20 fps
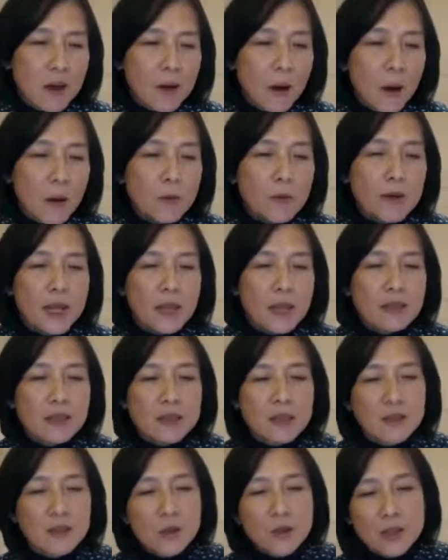
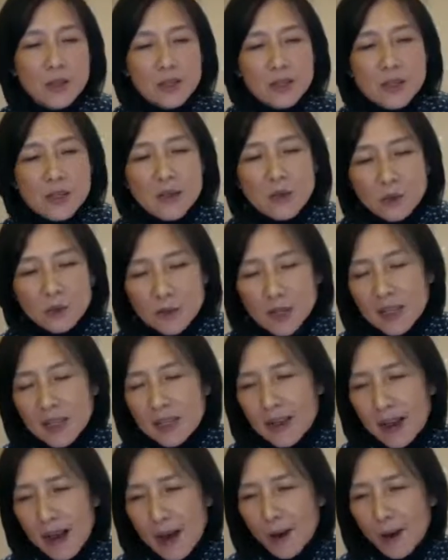oriented to this
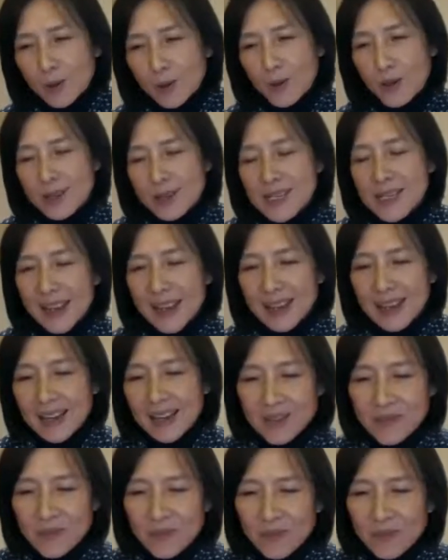unique outdoor
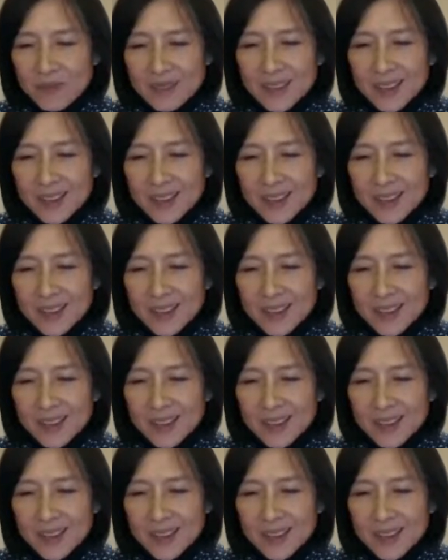setting."